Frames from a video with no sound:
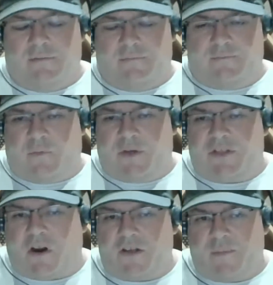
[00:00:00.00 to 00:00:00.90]
we
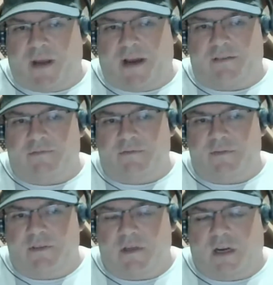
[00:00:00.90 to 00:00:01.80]
talked about
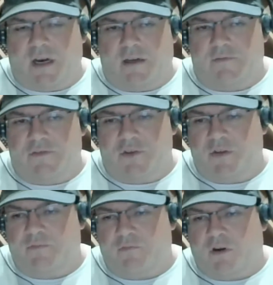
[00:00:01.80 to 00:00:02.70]
uh,
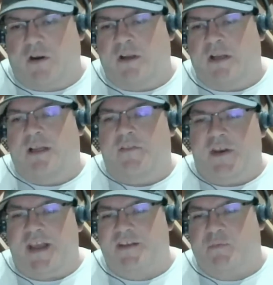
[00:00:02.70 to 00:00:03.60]
doing
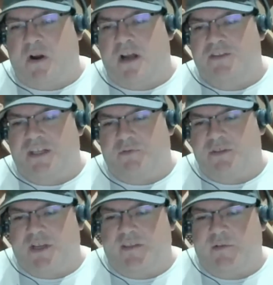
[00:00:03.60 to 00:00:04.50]
the next project,
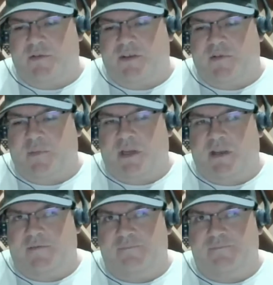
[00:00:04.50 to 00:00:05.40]
which I think was going to be
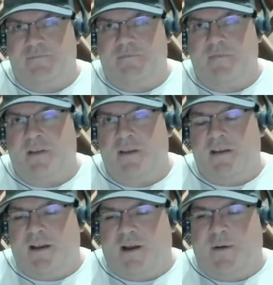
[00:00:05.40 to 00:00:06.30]
in
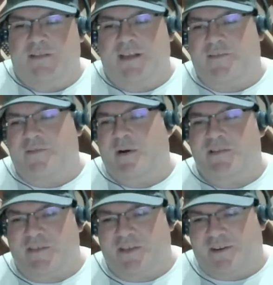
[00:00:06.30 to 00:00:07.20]
about seven months
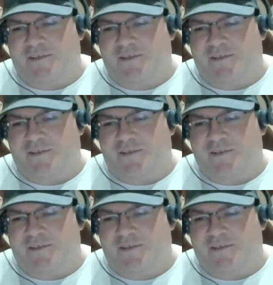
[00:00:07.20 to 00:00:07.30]
ago.